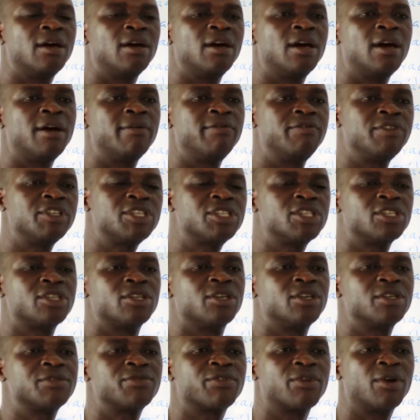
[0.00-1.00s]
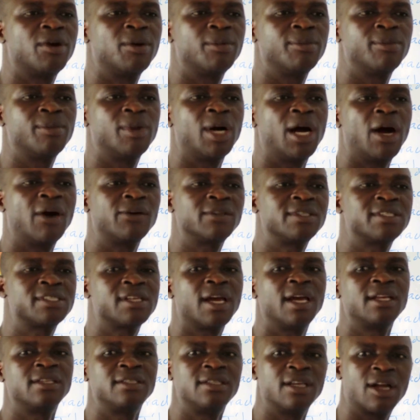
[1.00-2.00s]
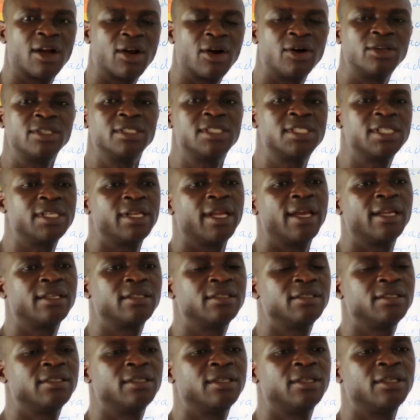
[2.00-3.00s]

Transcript: visitors from outside the continent